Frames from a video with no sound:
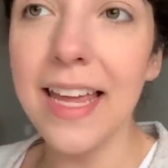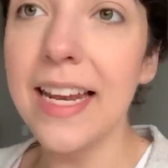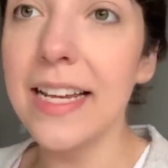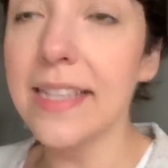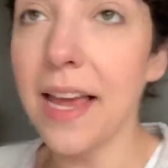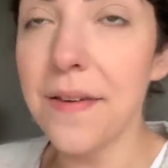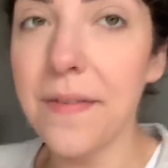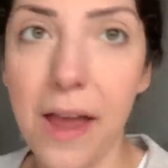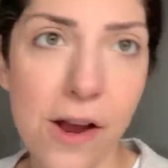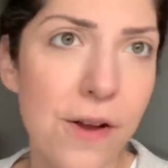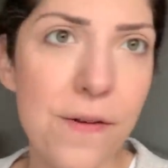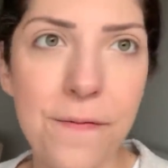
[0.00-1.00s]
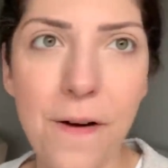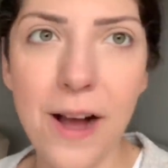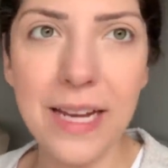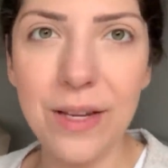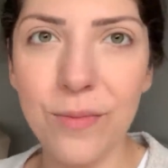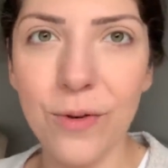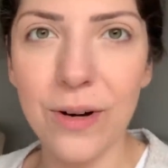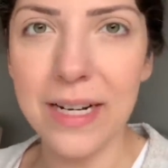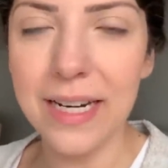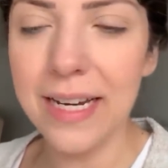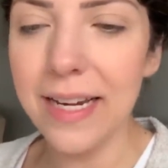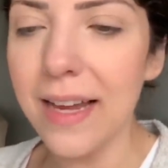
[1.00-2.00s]
It is a very foggy
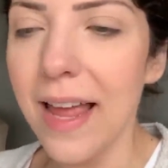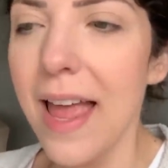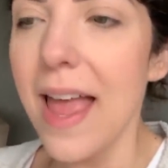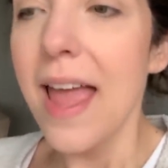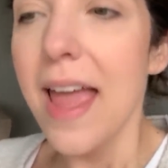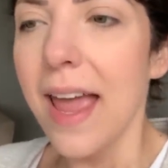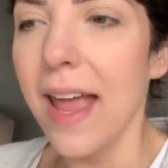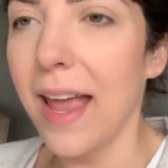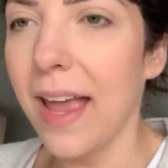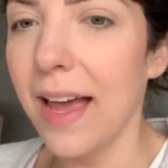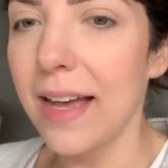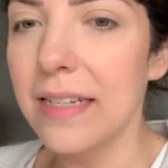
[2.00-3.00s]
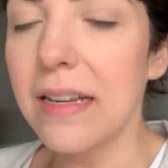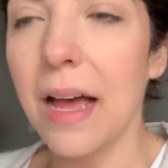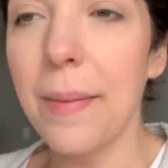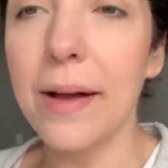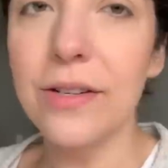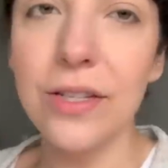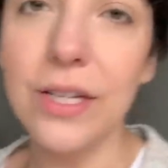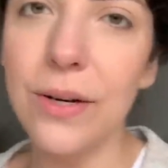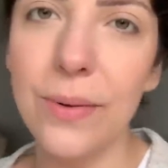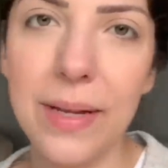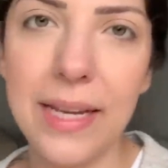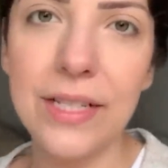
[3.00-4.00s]
morning and I'm actually
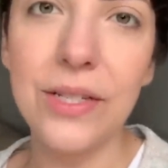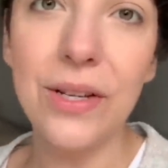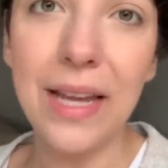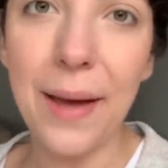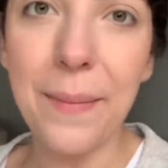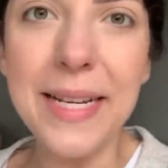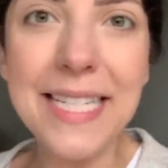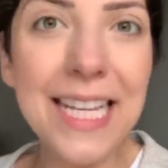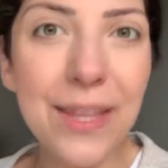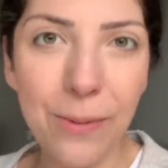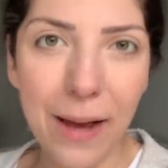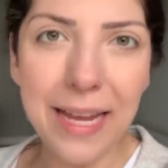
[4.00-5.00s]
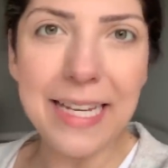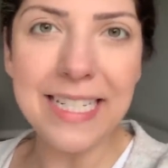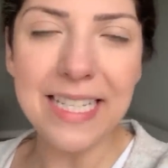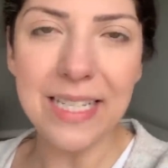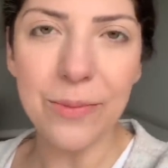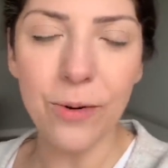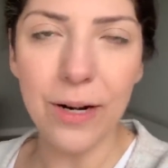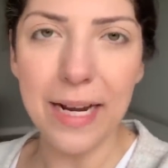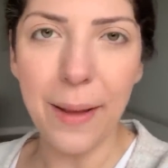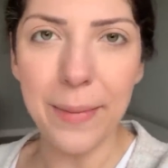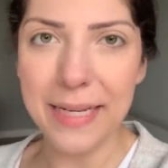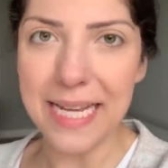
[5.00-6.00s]
going to get my teeth whitened this morning
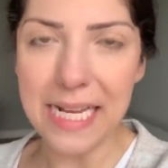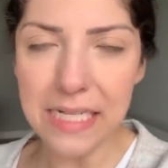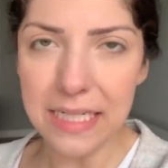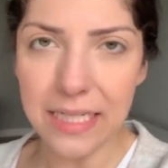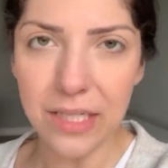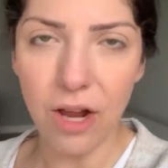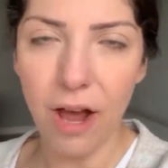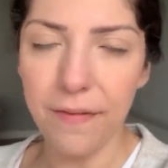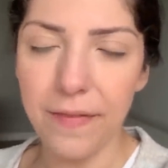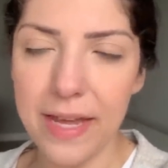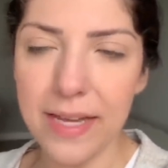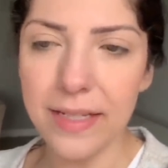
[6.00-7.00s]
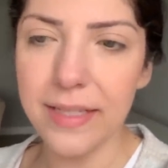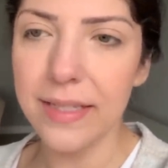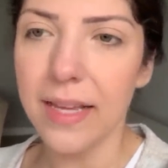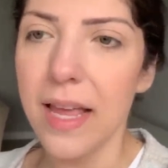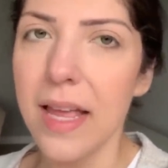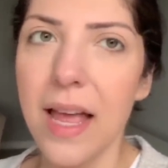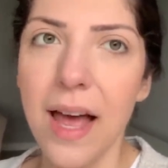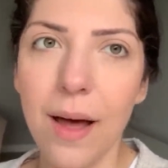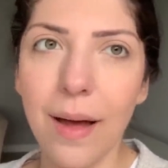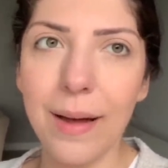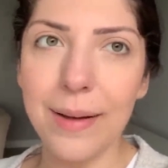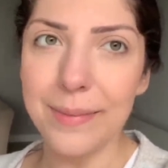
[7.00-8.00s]
at my dentist's office.
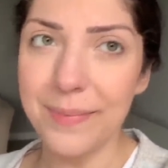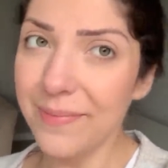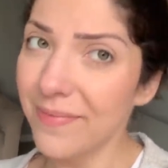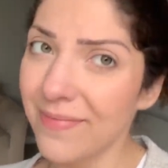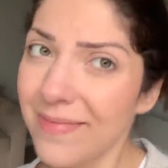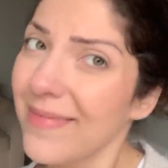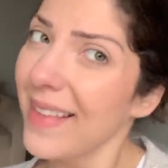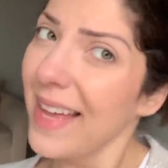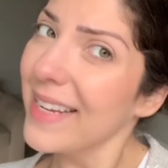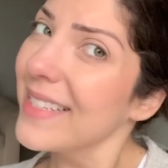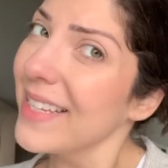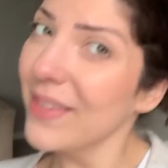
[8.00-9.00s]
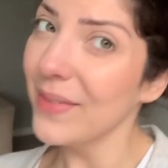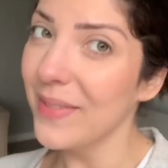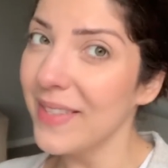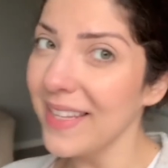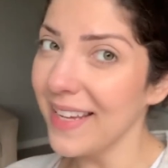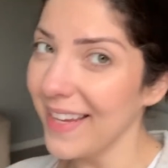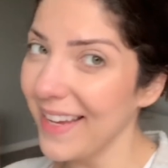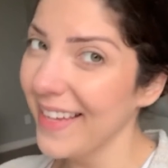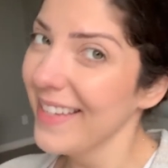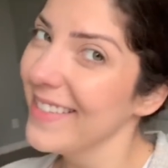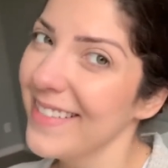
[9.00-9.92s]
Um, excuse the